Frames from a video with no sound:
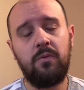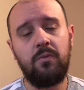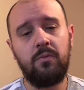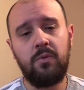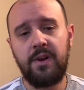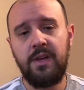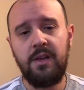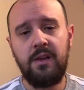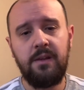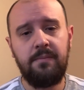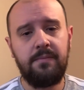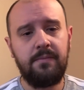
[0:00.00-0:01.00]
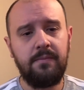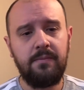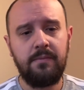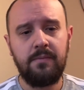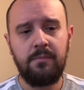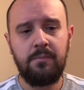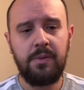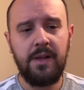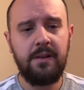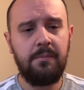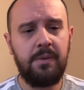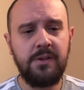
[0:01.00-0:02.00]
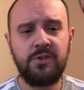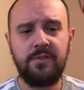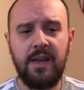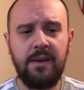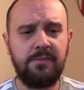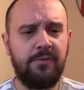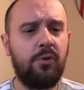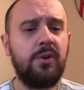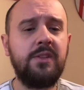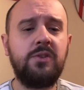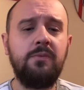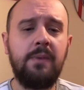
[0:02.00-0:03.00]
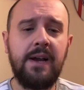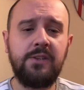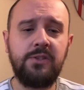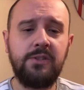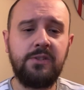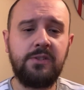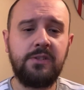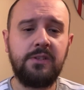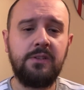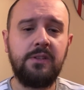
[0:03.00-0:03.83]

where he played a bunch of games, 42 matches,